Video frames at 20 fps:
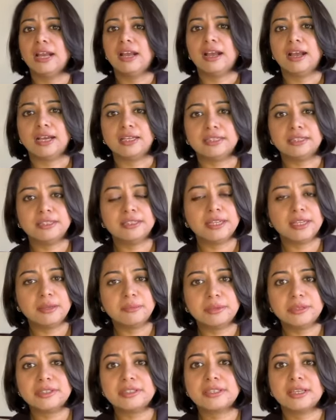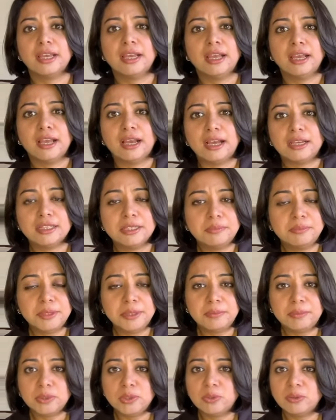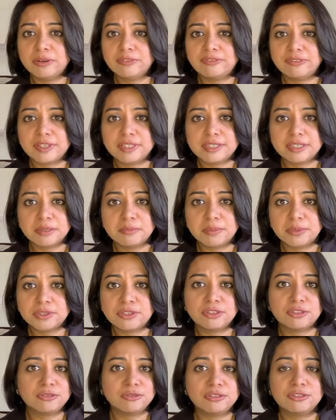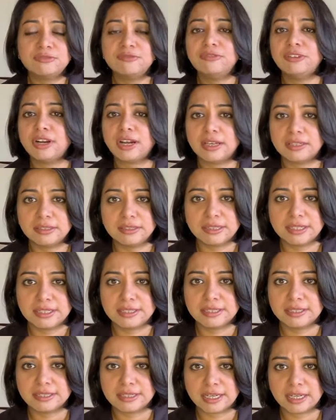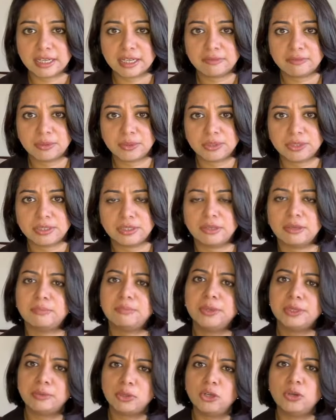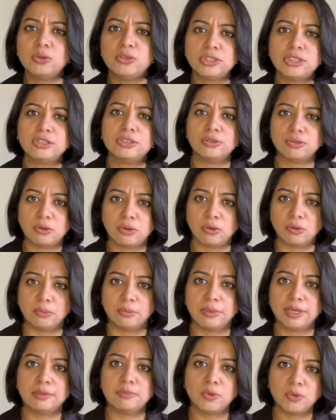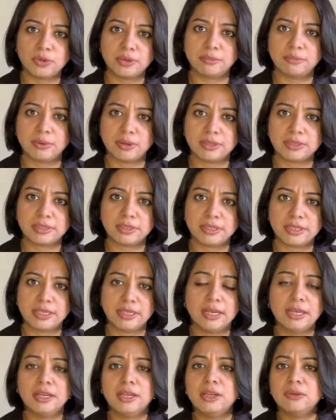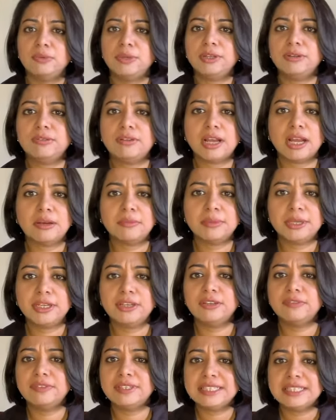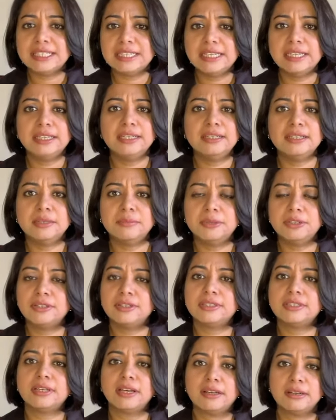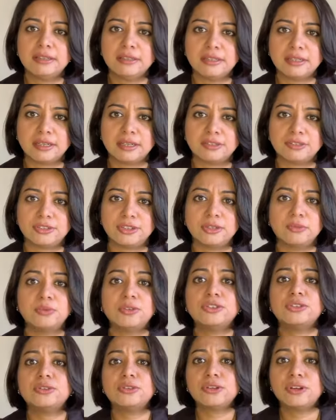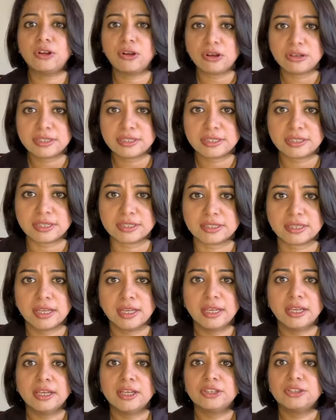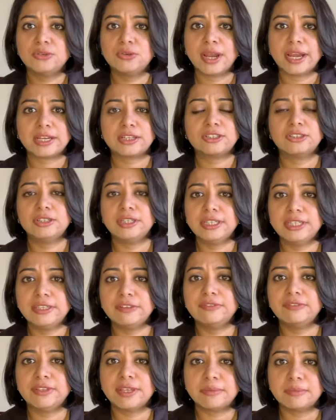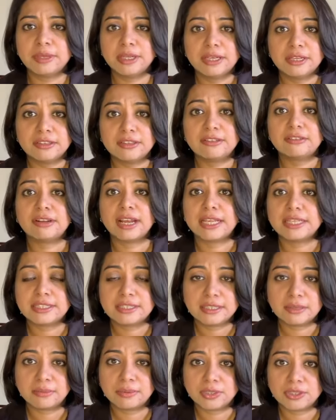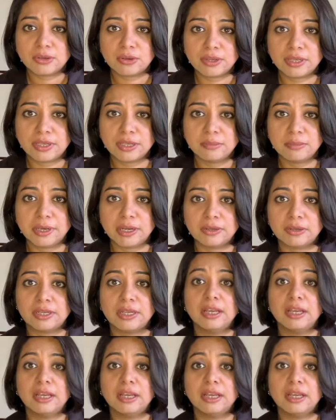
other neighbors, other people who are facing persecution for other reasons, like I pointed out. But closer to home, and more importantly, we don't know how many of these illegal immigrants are in the country, what it's going to cost us to actually give them the rights that we're talking about.